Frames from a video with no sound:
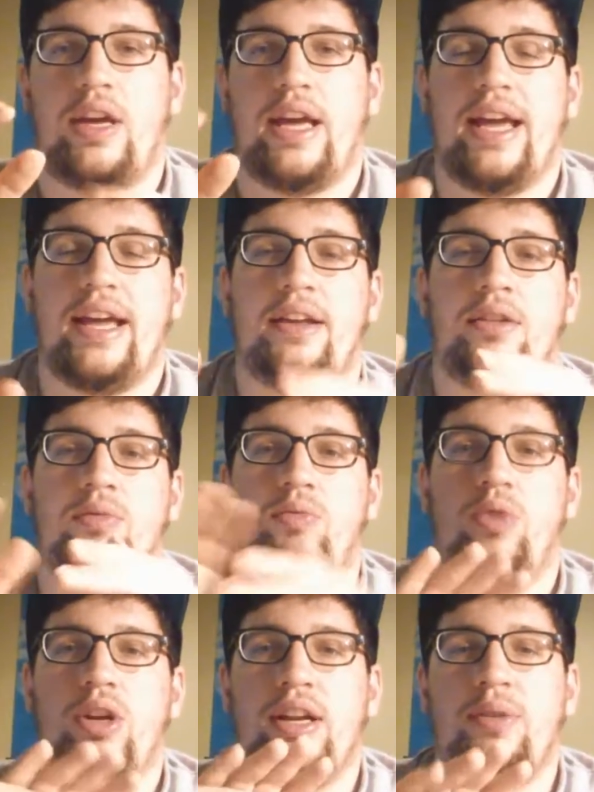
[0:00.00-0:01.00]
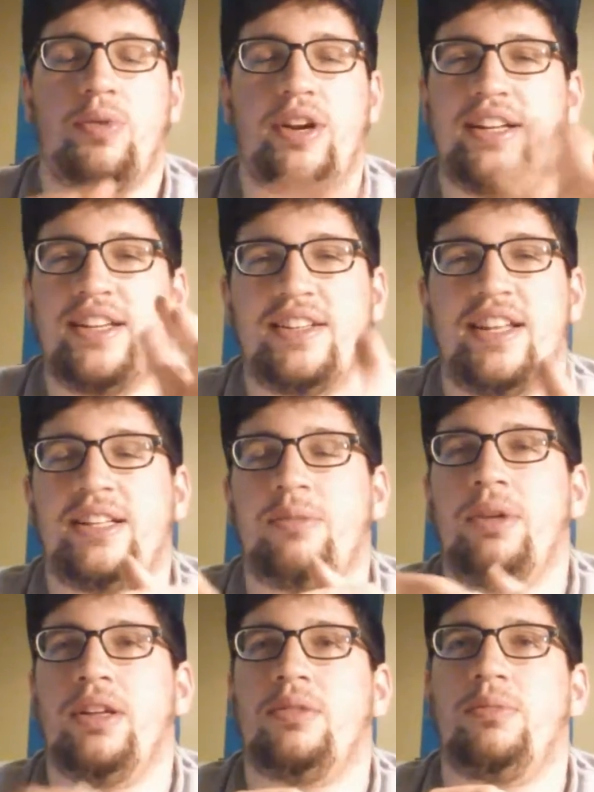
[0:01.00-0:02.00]
And what I didn't like
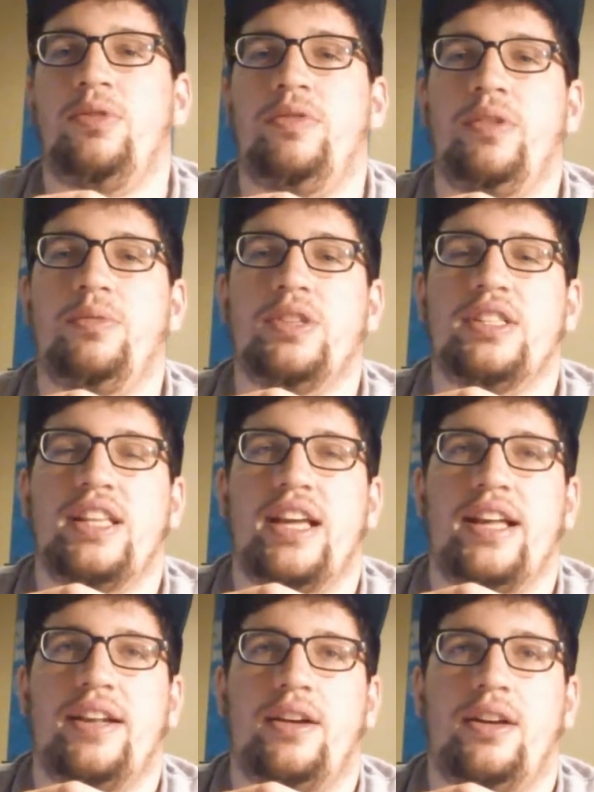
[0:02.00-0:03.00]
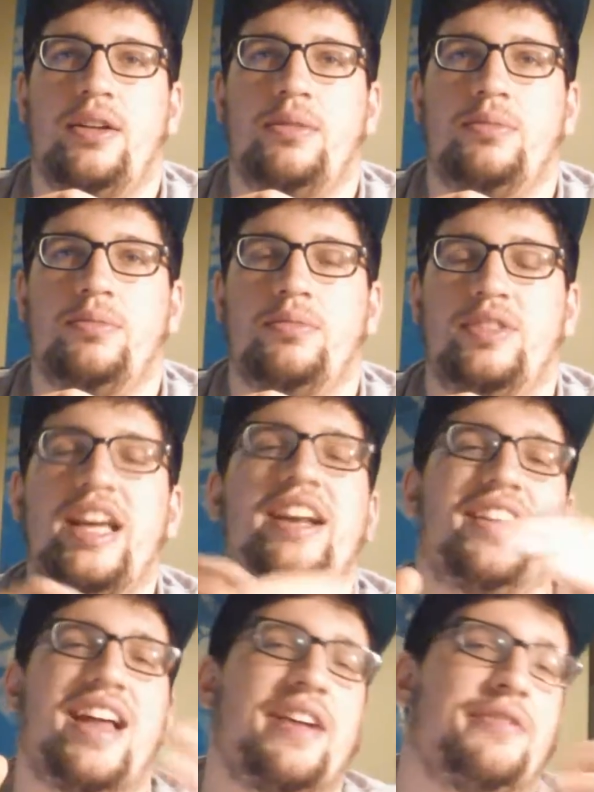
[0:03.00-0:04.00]
about the movie was that
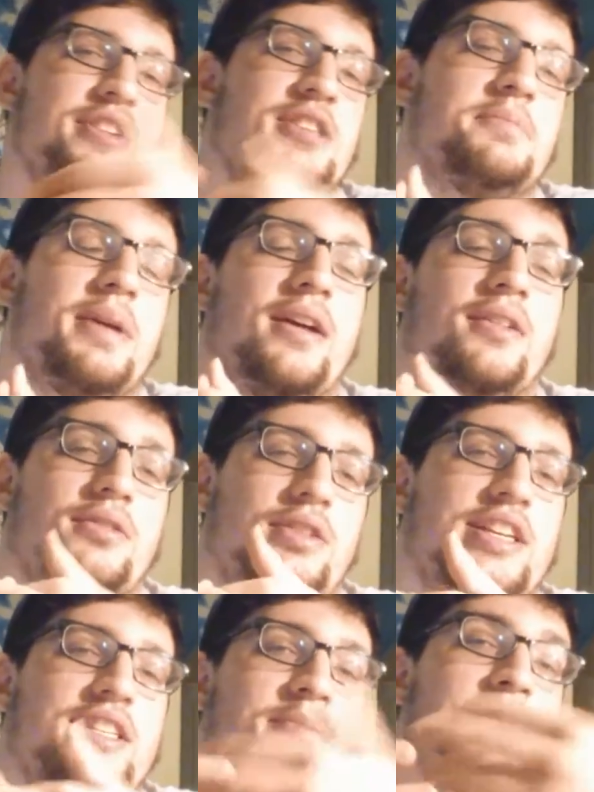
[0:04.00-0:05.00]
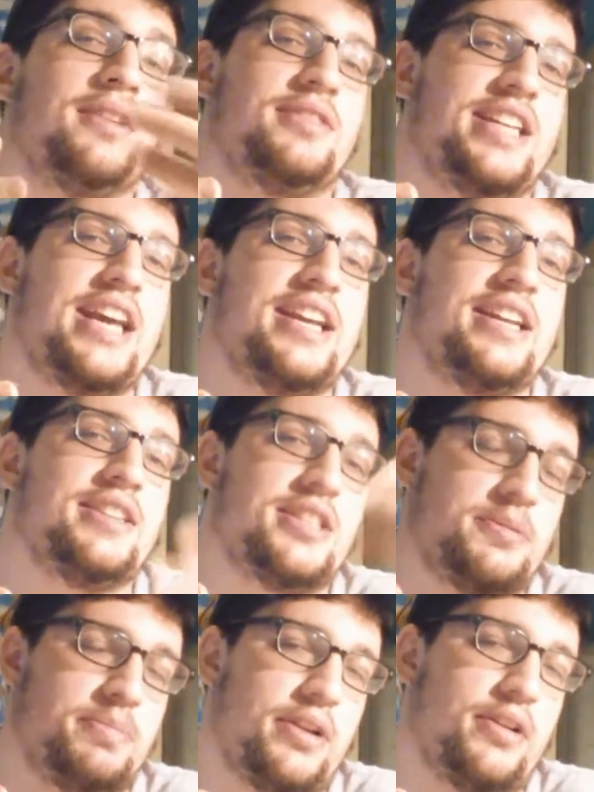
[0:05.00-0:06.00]
Data Life is about dating the
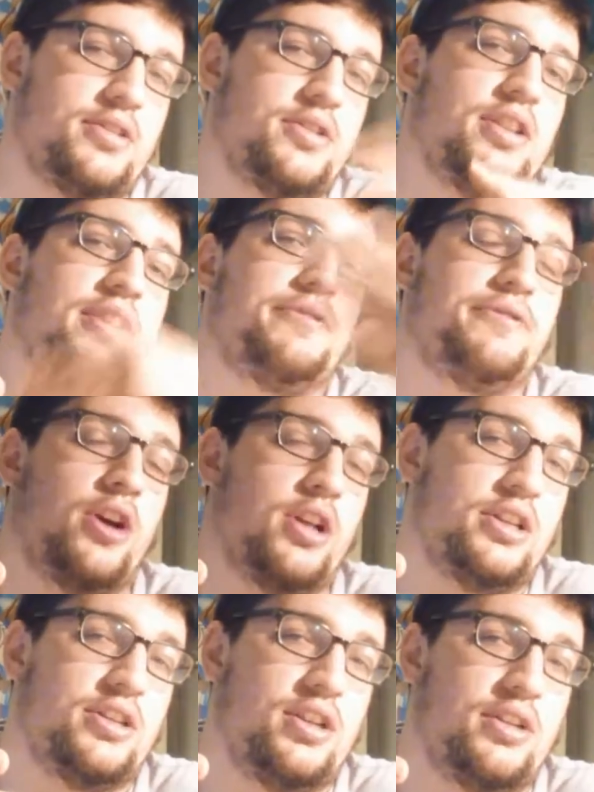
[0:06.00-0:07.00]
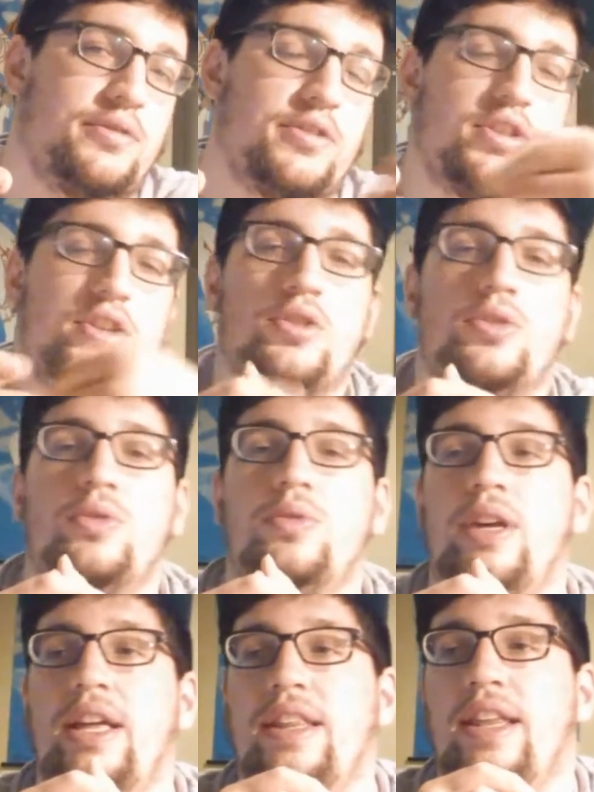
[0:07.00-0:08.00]
spirit, so they fall in love with
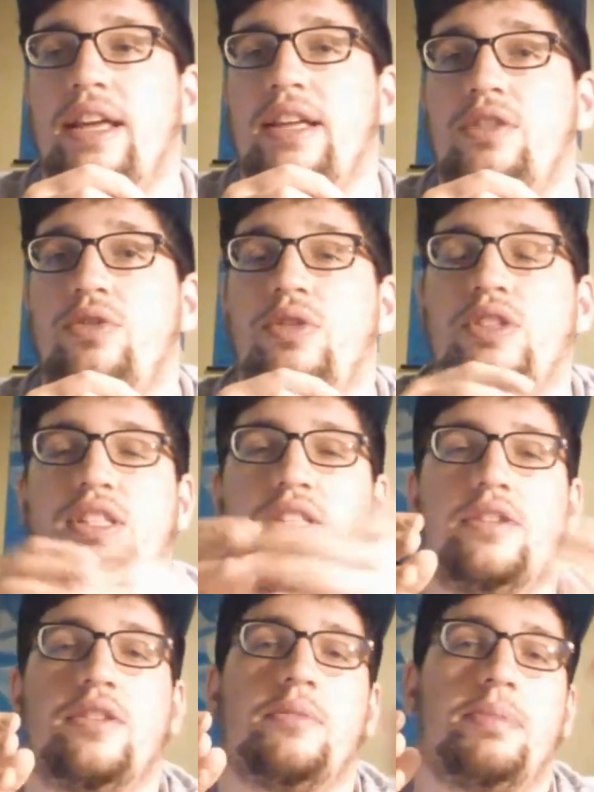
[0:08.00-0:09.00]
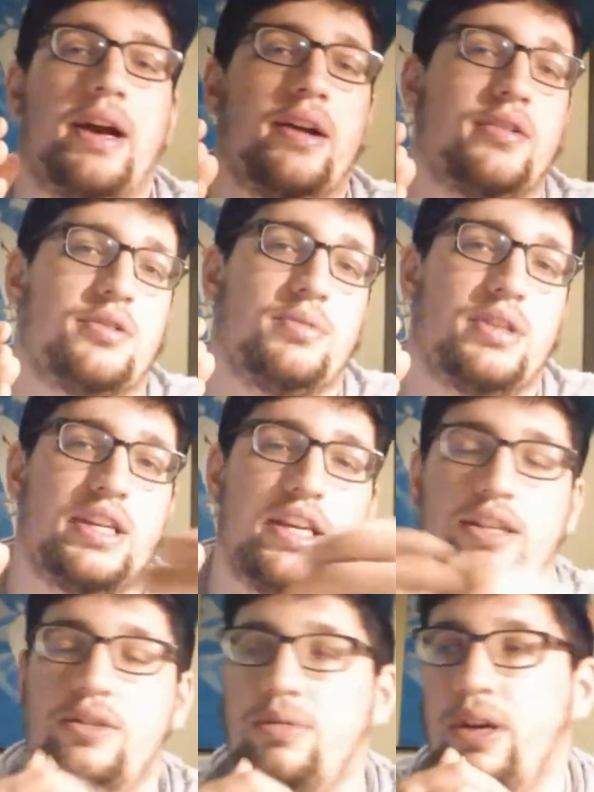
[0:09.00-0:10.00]
you, and then you can seal their powers with a
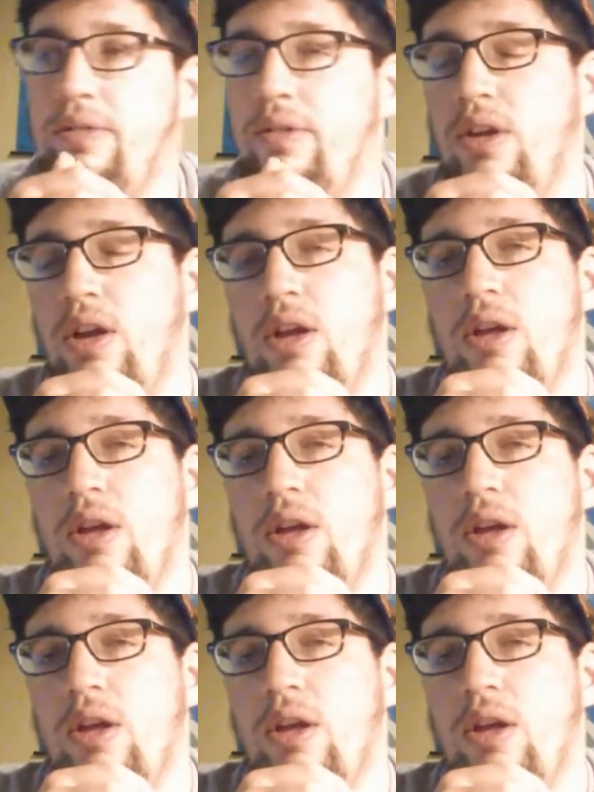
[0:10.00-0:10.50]
kiss or whatever.